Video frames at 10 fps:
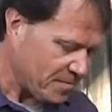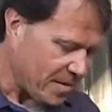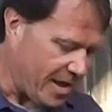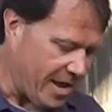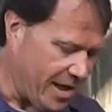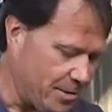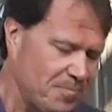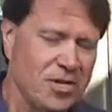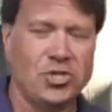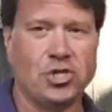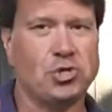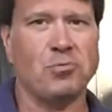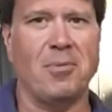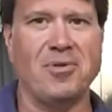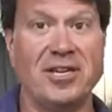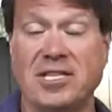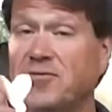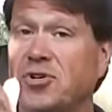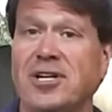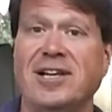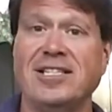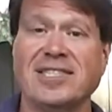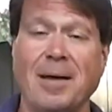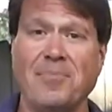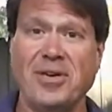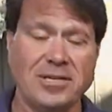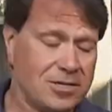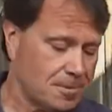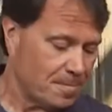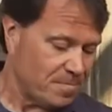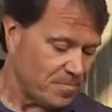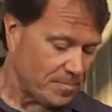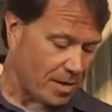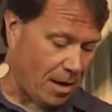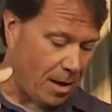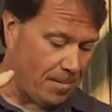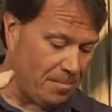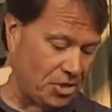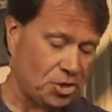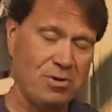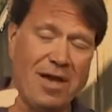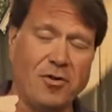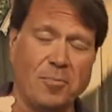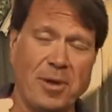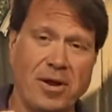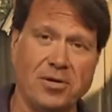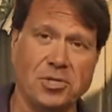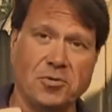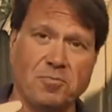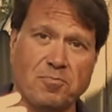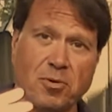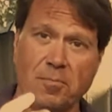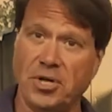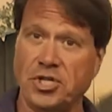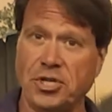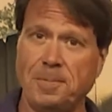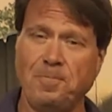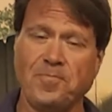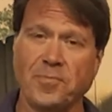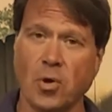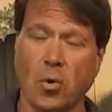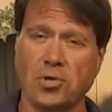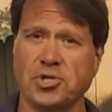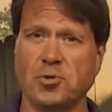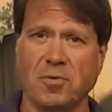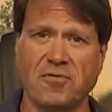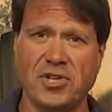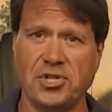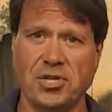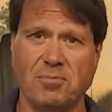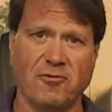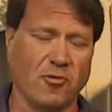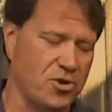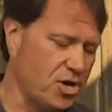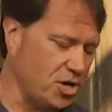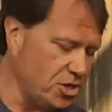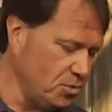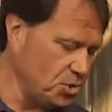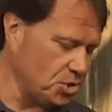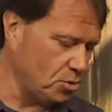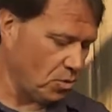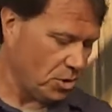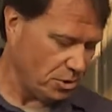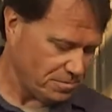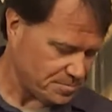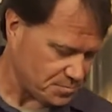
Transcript: And just remember this, if you're going to attempt this, make sure you have your parents' permission or supervision before you're going to use the grill.